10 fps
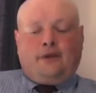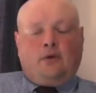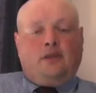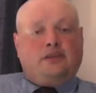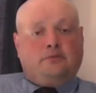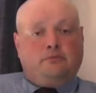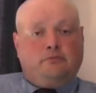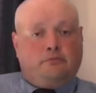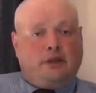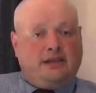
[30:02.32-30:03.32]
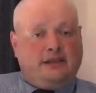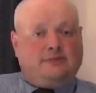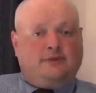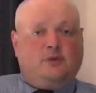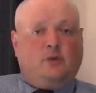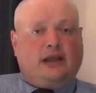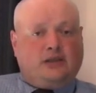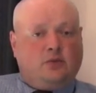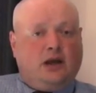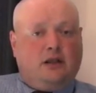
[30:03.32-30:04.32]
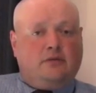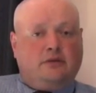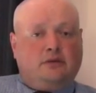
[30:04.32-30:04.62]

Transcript: There were others many years before that as well.